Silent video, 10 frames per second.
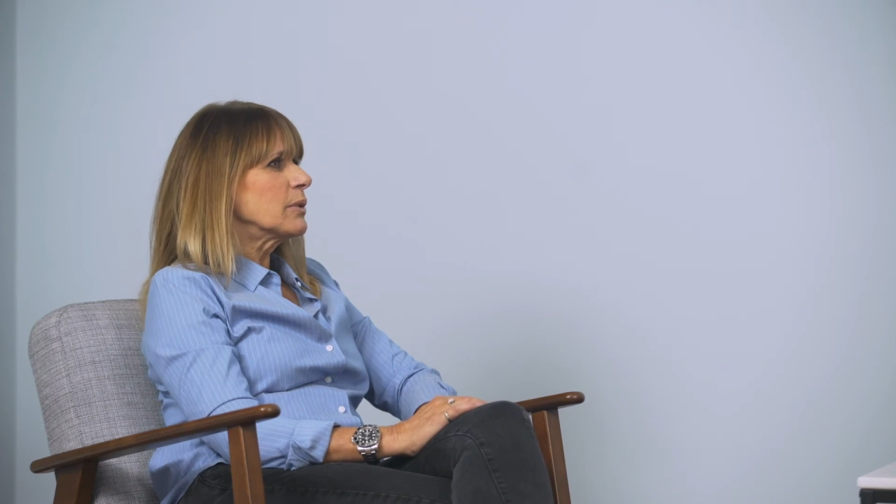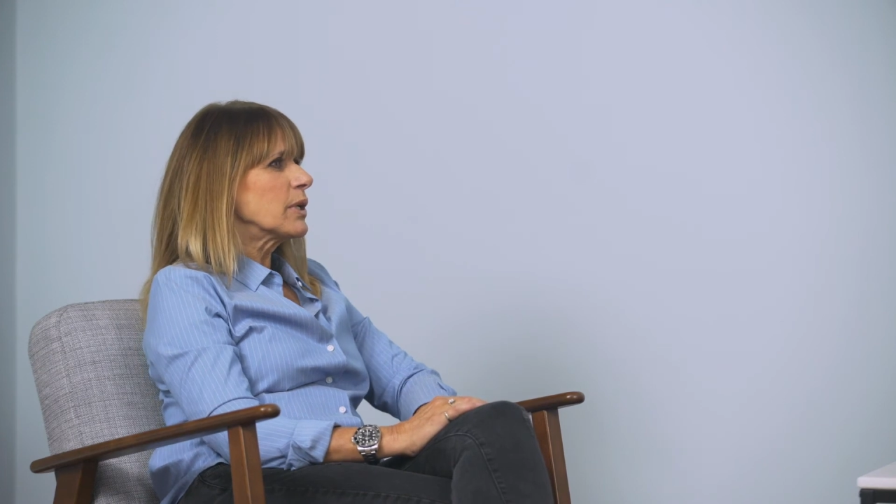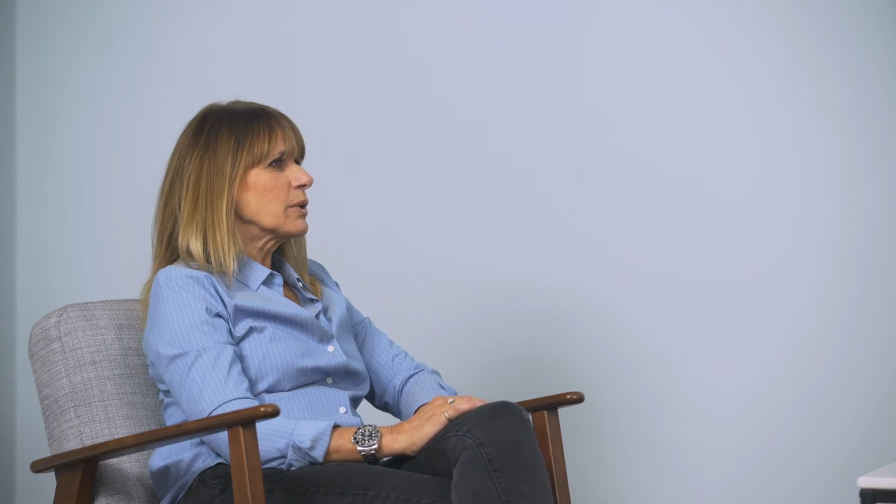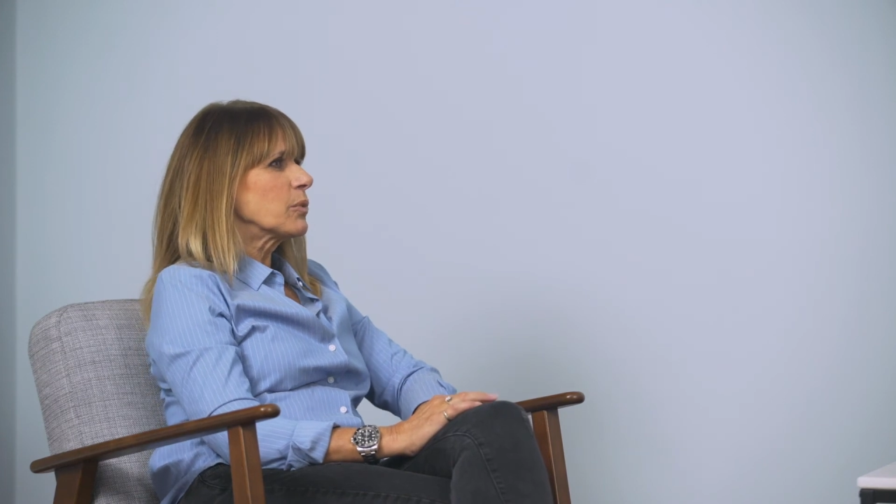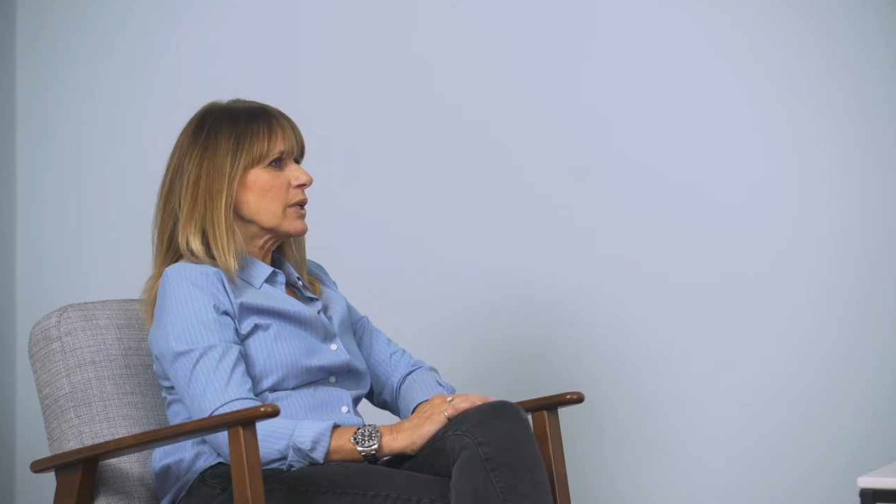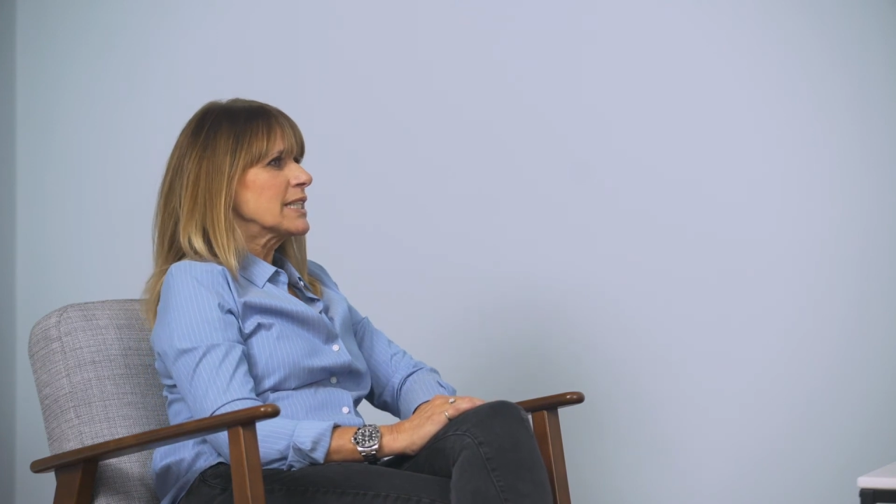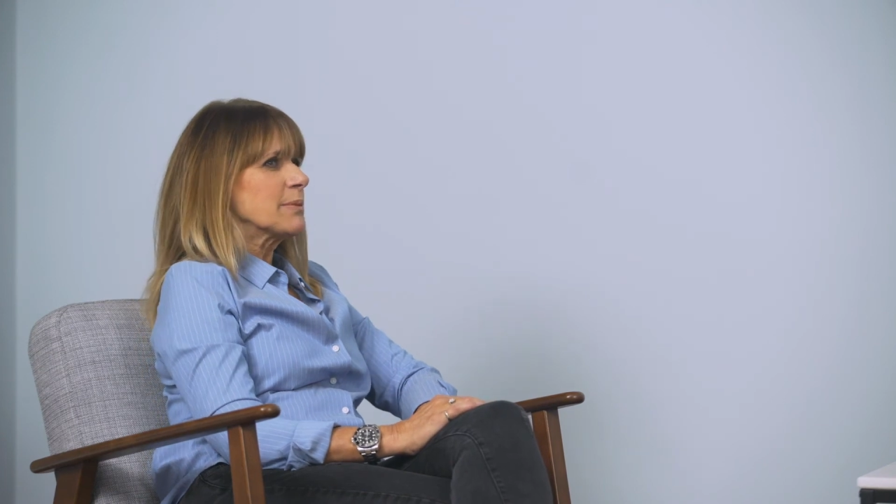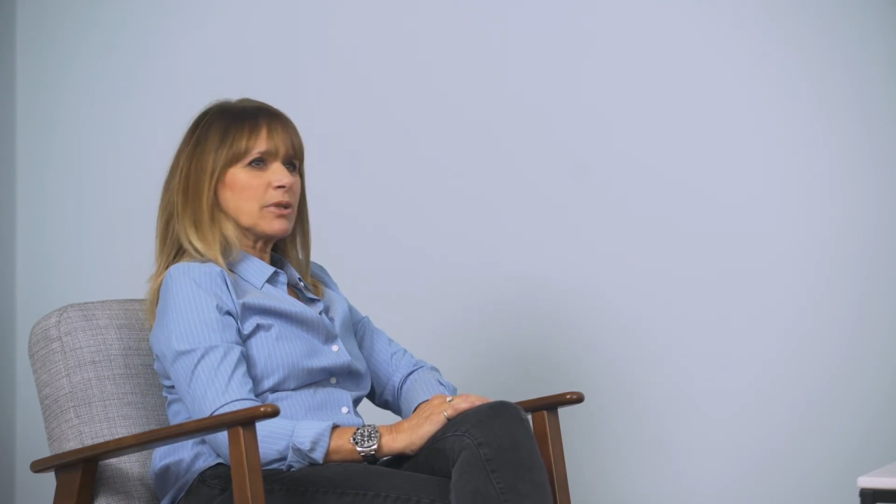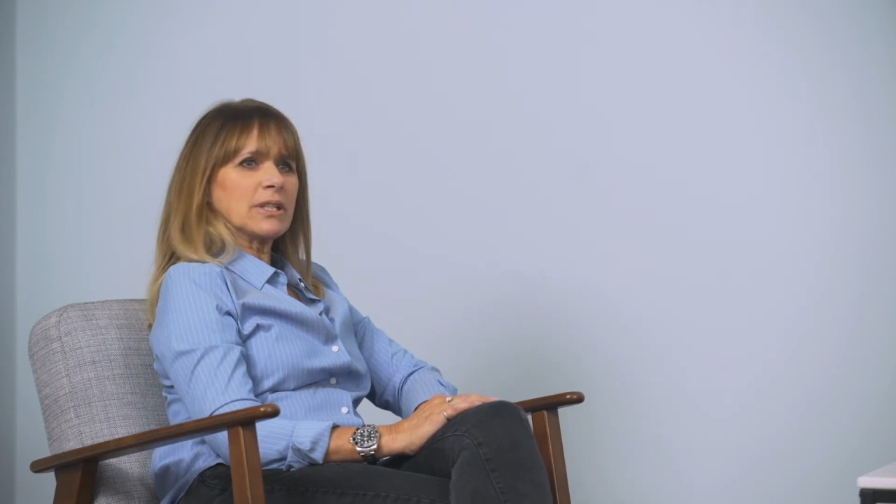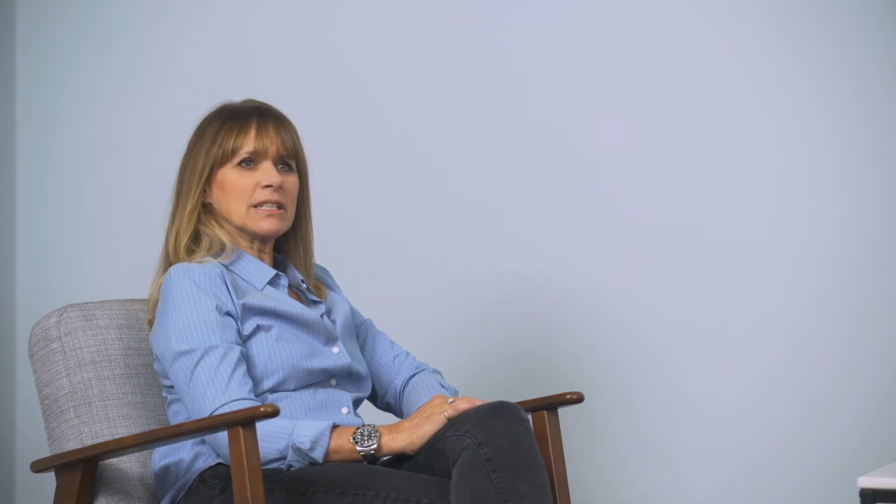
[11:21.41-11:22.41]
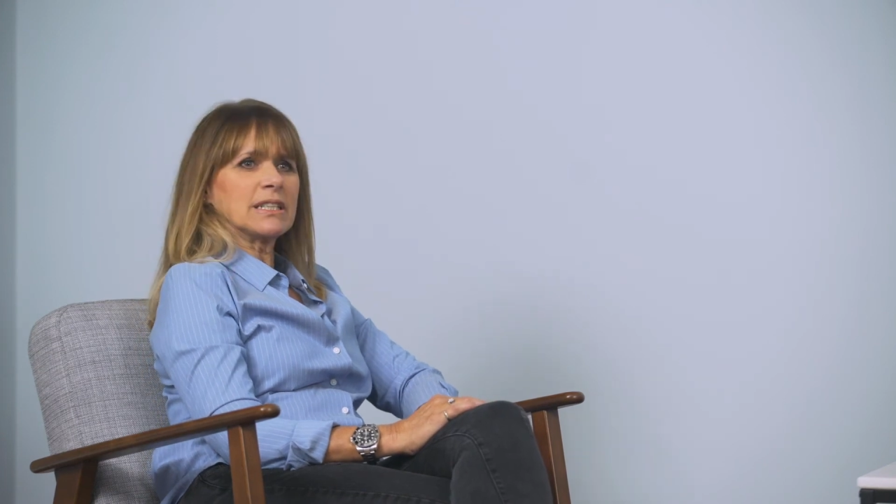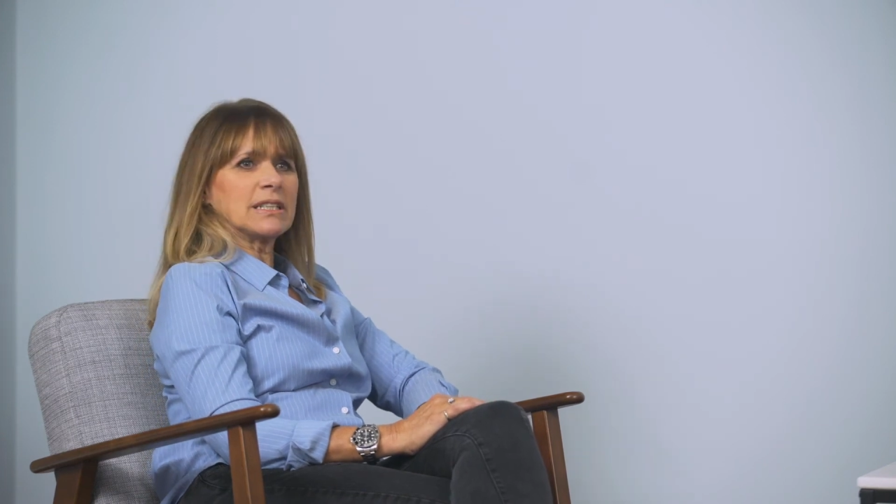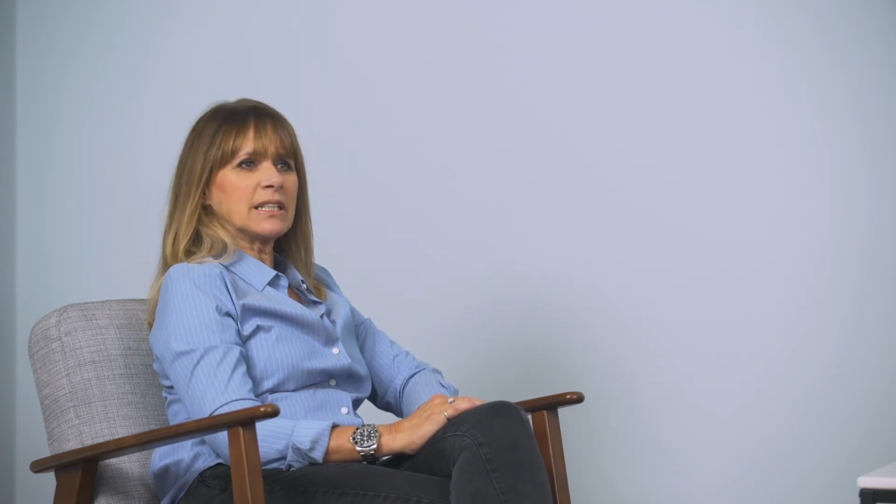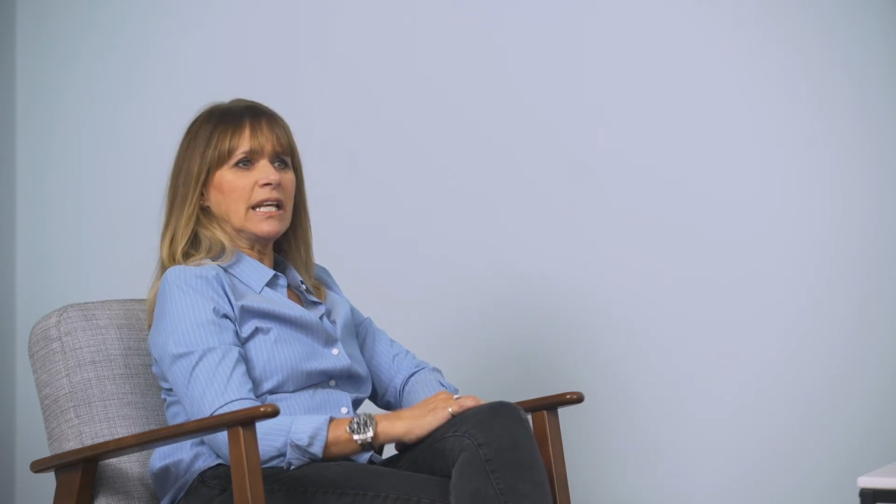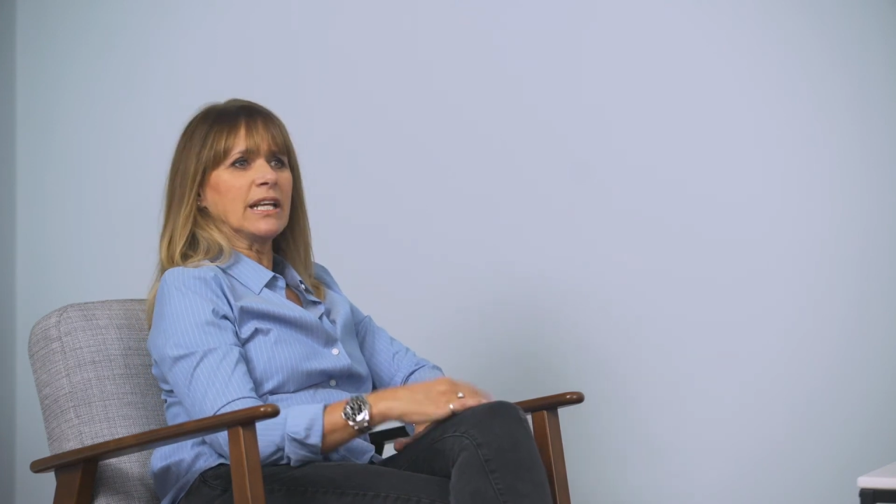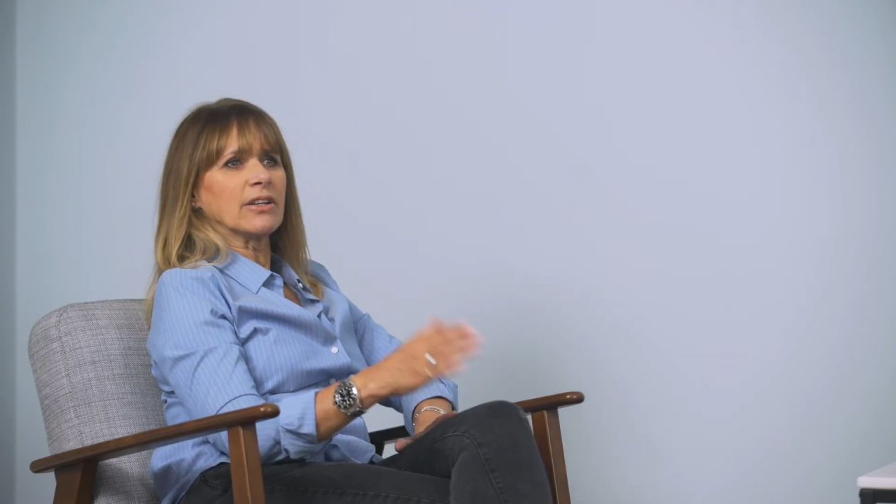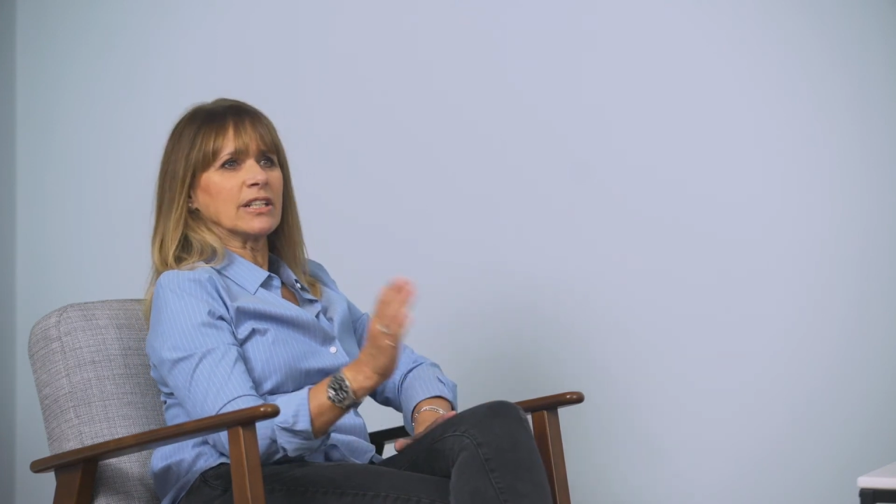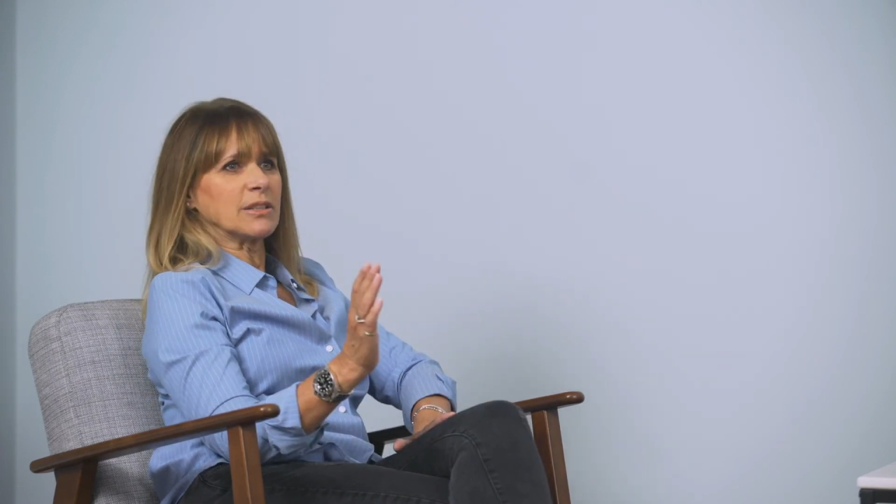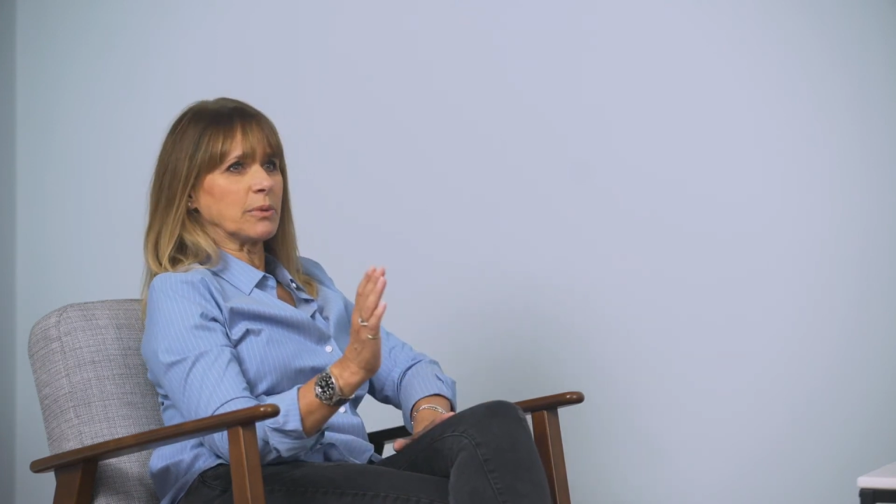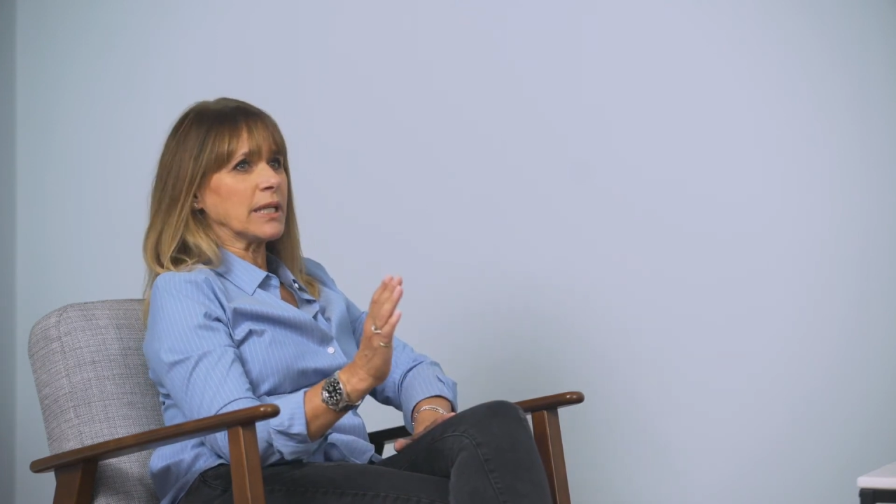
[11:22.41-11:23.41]
They weren't worried about this cake on
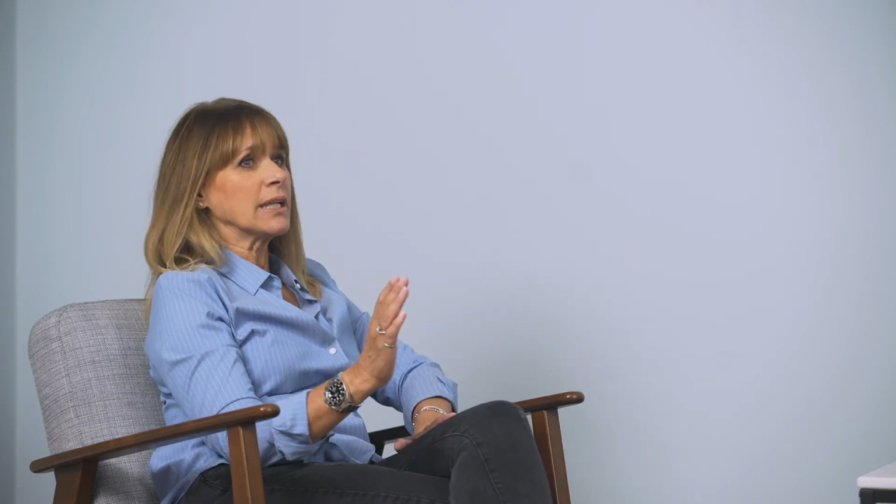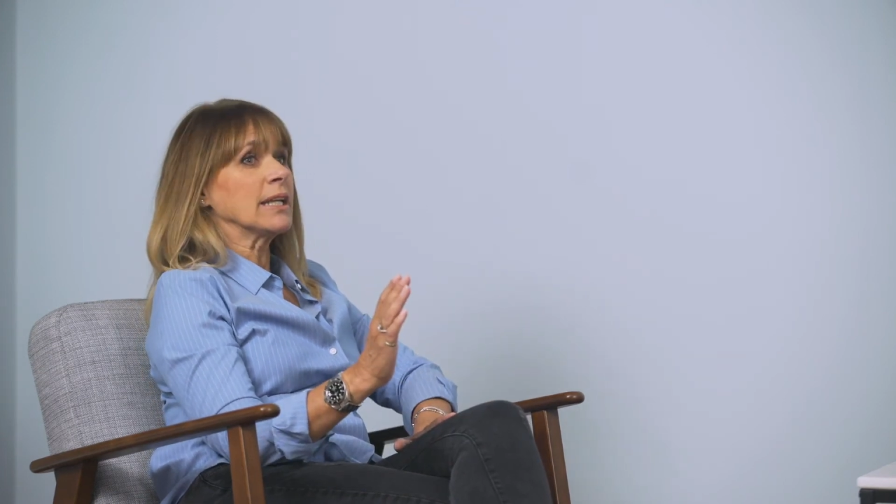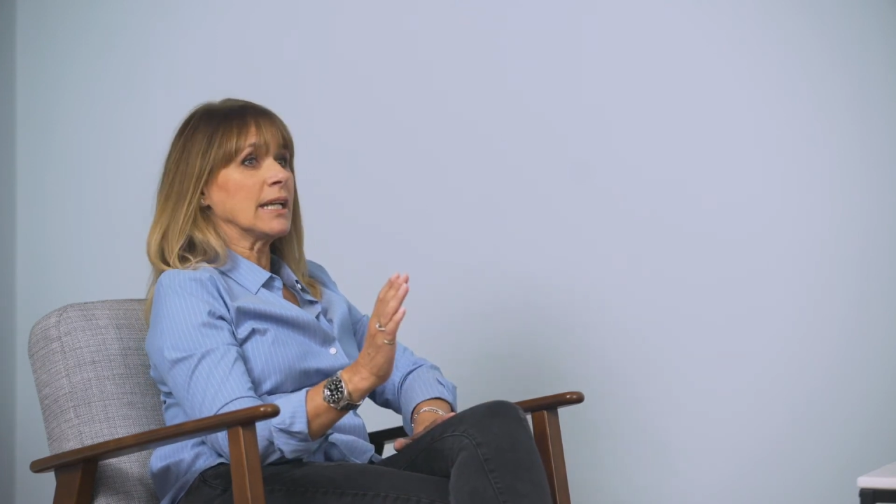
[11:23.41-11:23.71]
a swing.